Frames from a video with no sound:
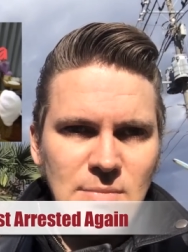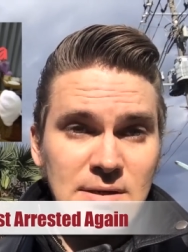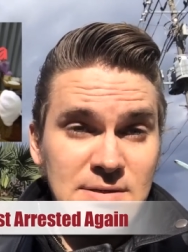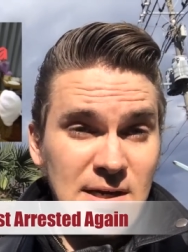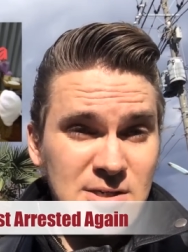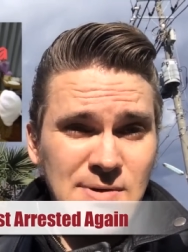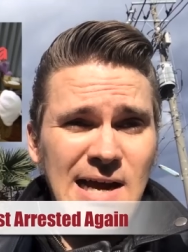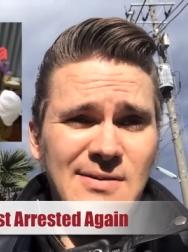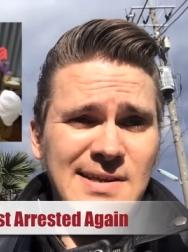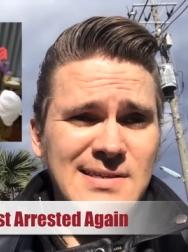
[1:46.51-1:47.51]
and
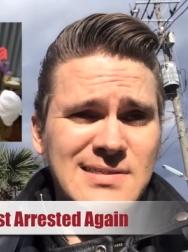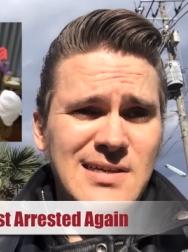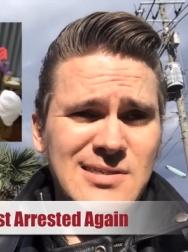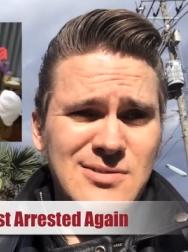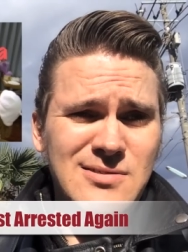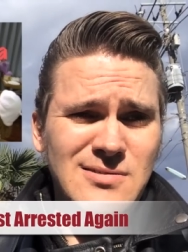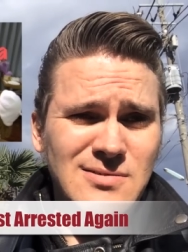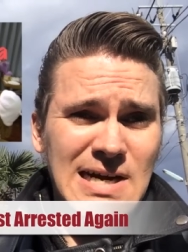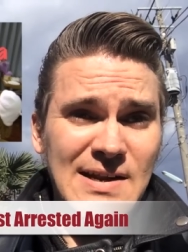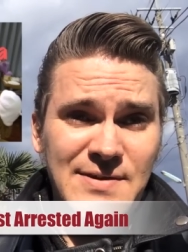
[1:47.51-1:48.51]
sexuality and
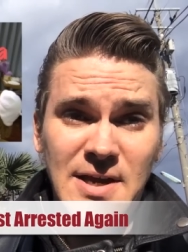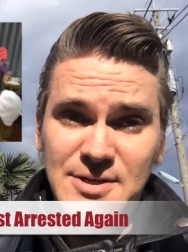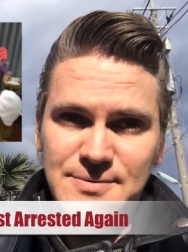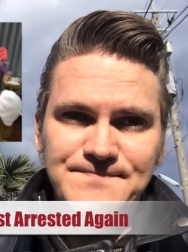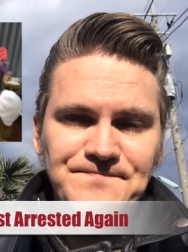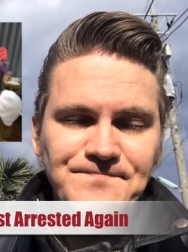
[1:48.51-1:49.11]
sexual gratification.